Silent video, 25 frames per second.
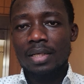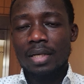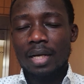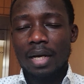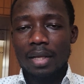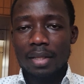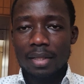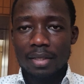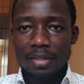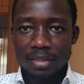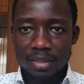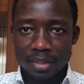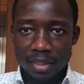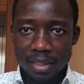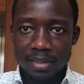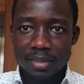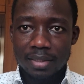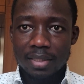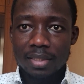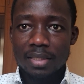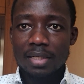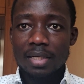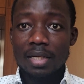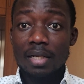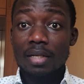She has an
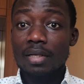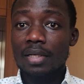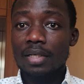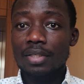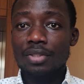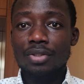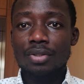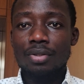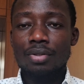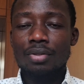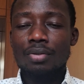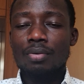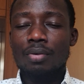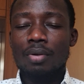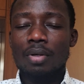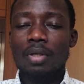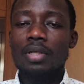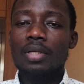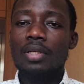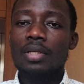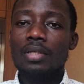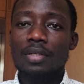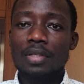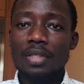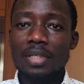inclination
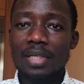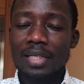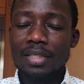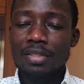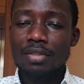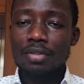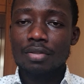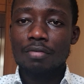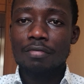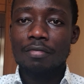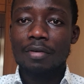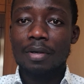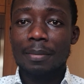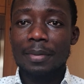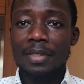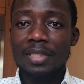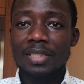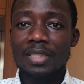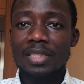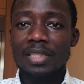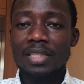to industrial pharmacy,